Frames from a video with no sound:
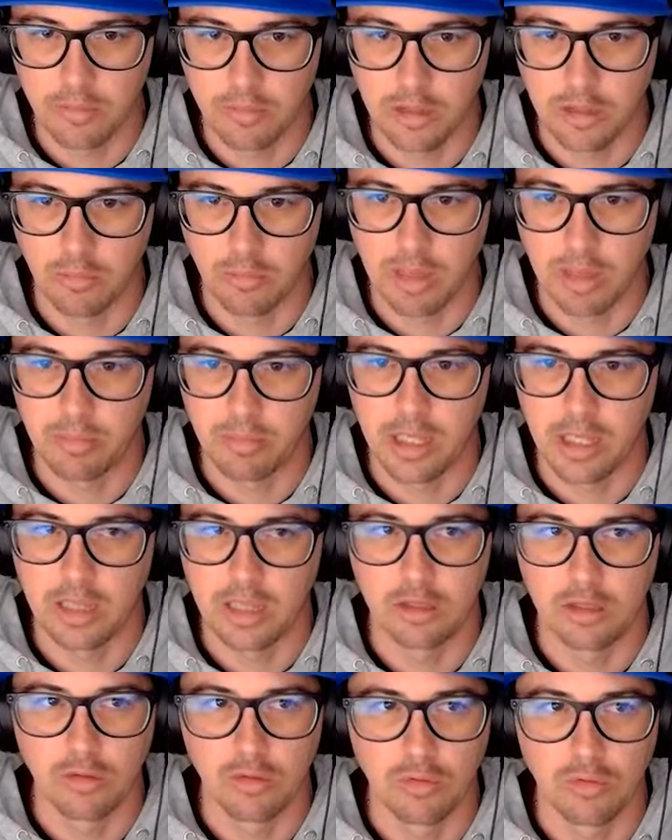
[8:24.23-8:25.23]
Maybe
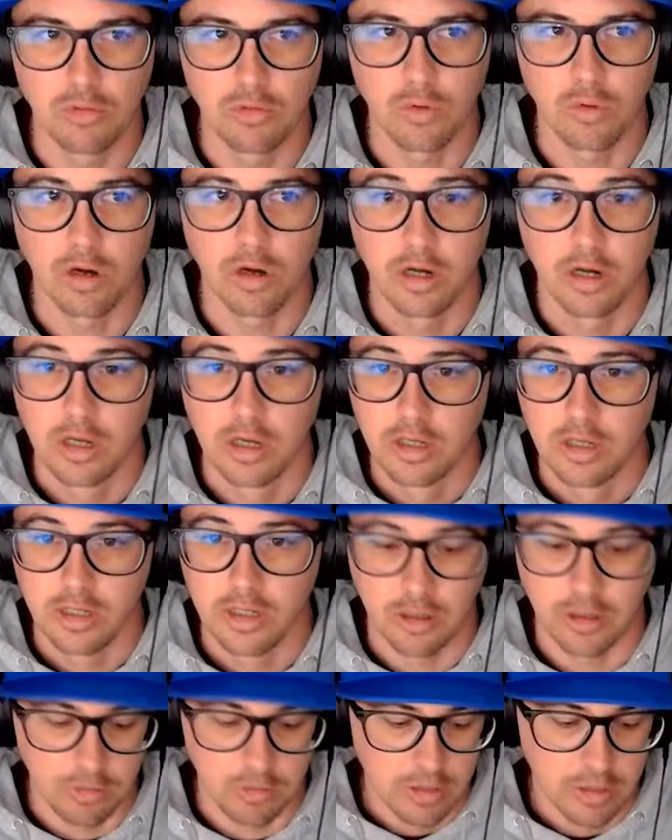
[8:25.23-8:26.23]
at youth, or
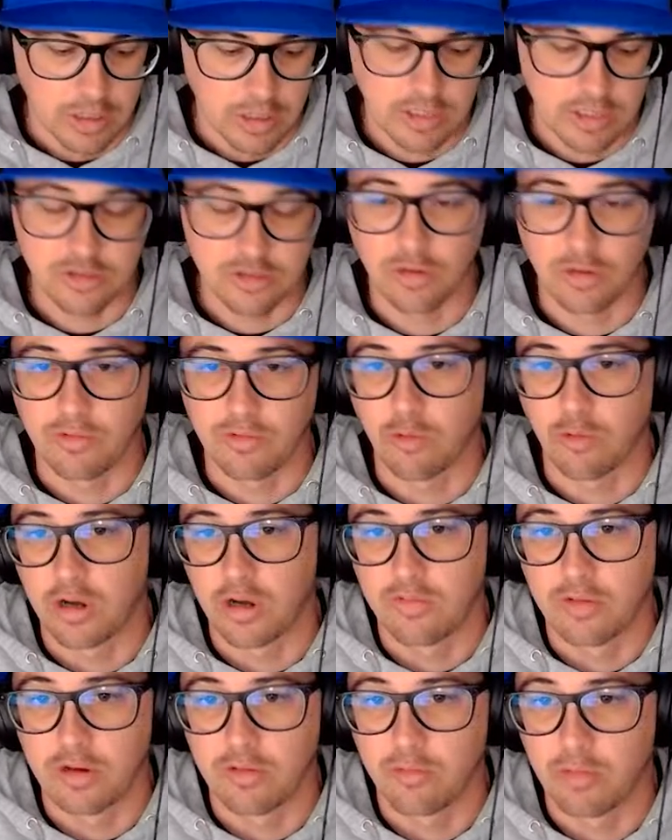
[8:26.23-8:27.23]
he's
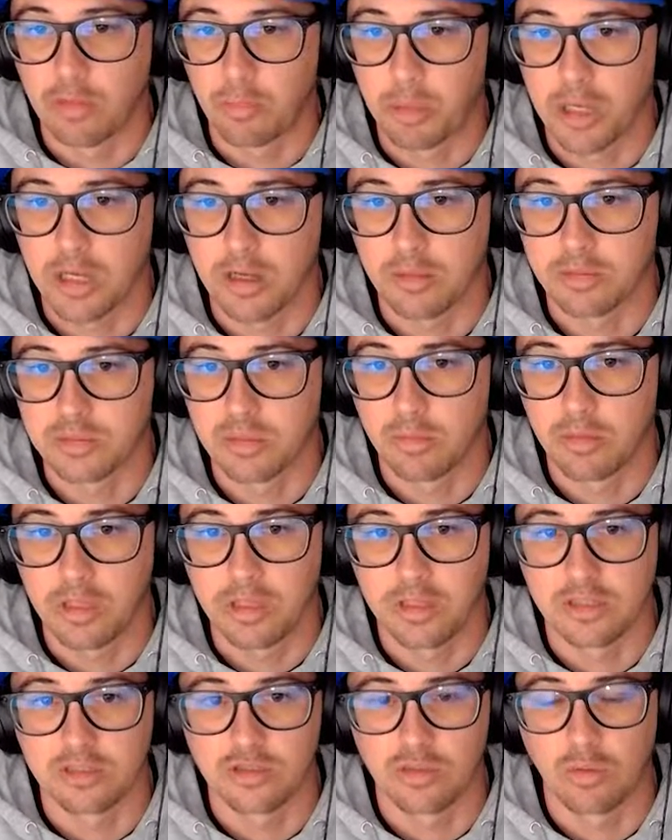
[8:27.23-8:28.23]
34. Even if we pick up
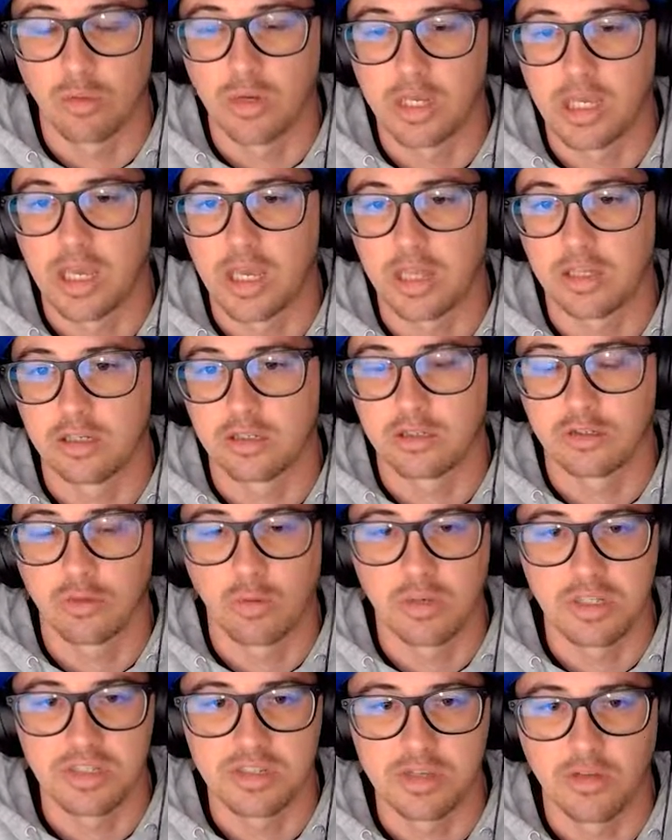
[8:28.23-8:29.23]
somebody that's 28,
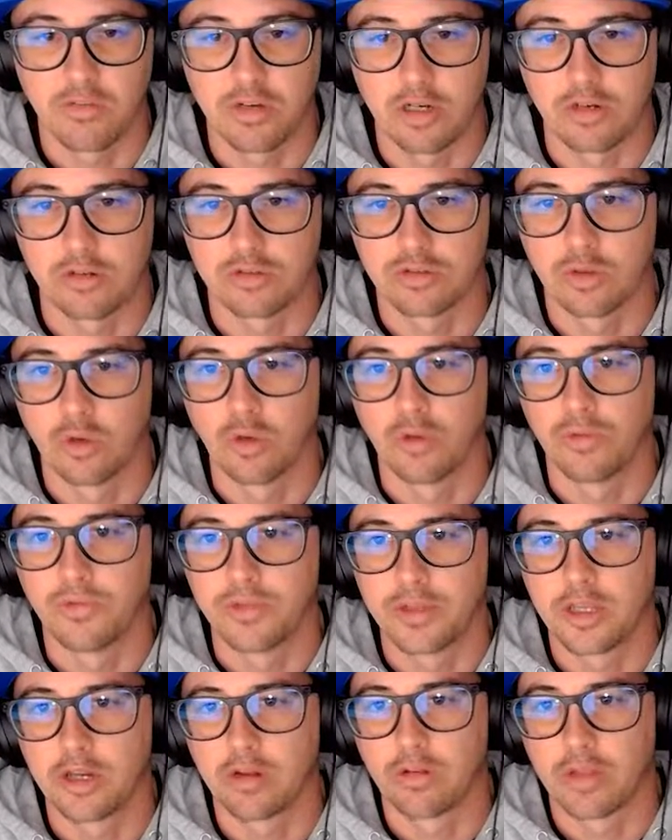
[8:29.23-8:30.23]
27 years old,
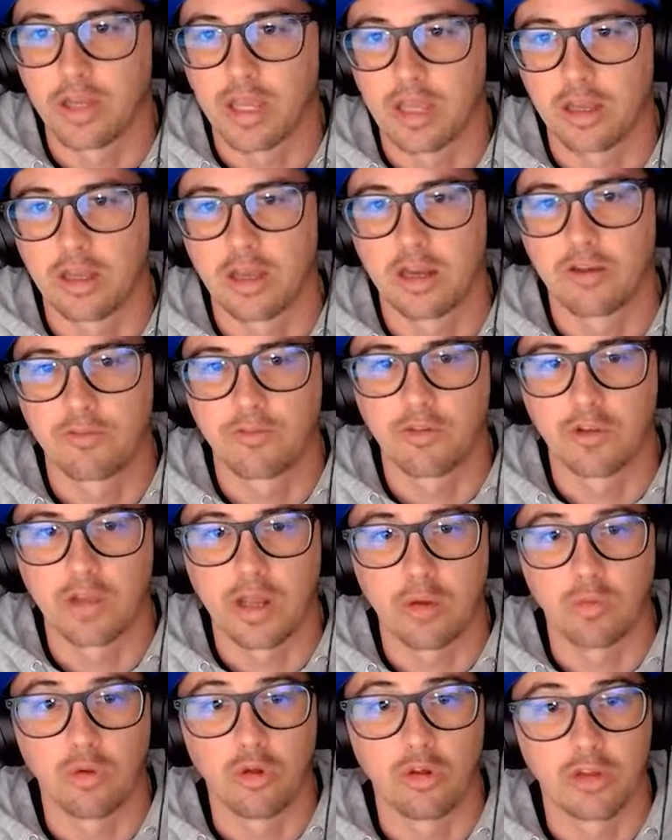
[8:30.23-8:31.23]
that can kind of fill
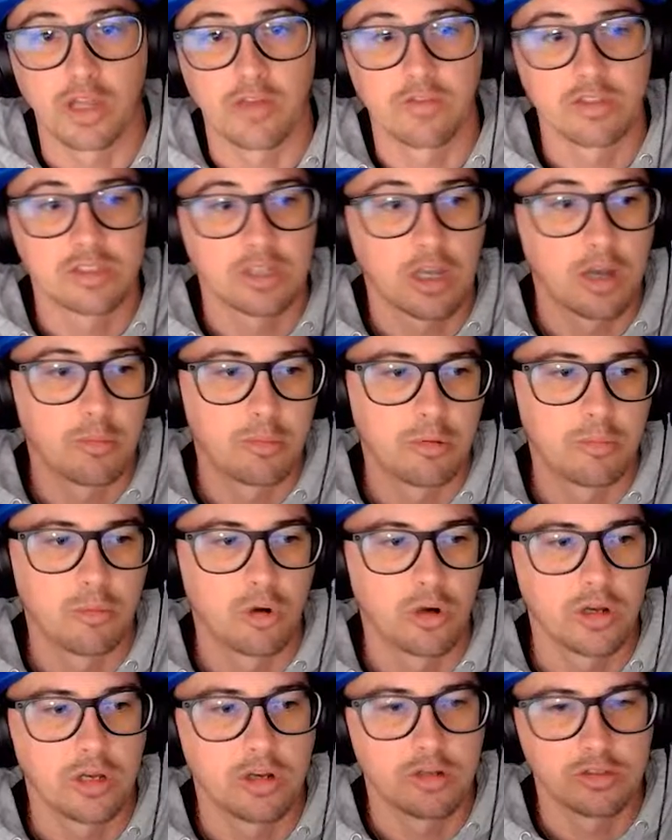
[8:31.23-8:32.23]
that role and give us a couple
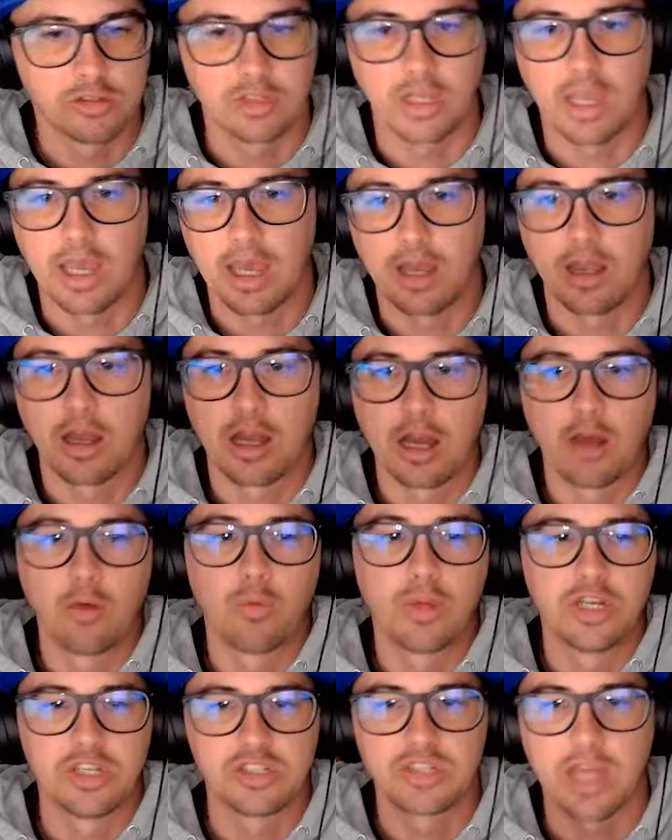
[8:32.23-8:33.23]
more years, like how
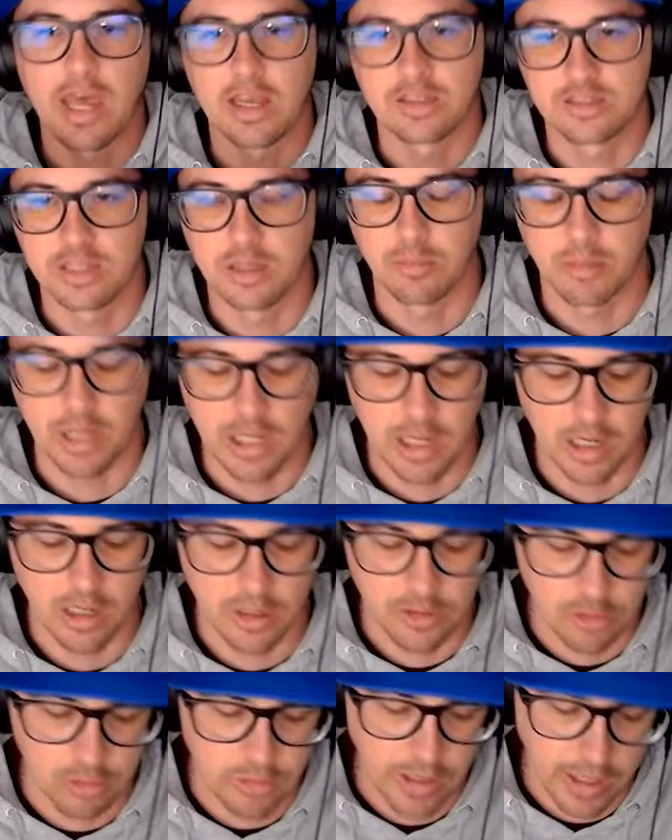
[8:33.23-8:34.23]
we just asked him to kind
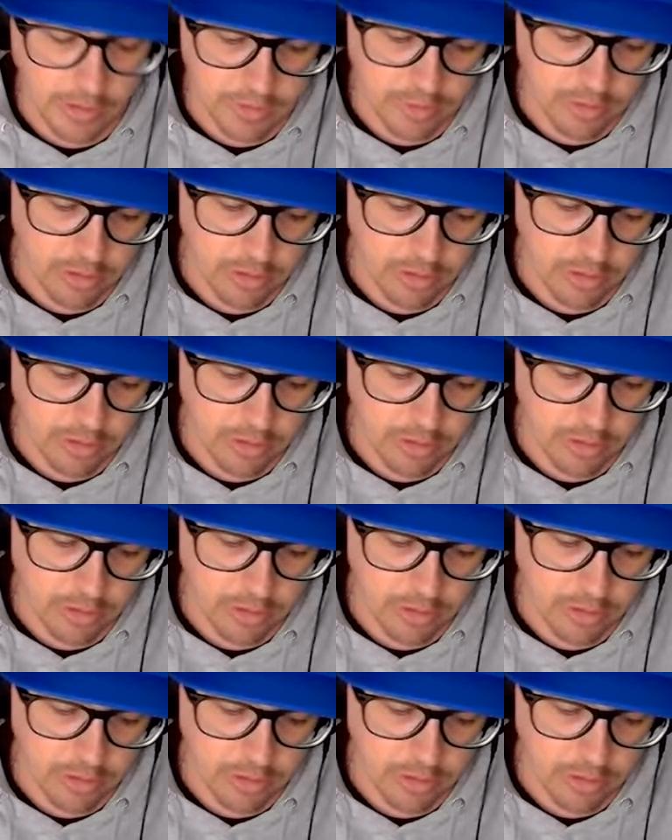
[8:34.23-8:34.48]
of do that.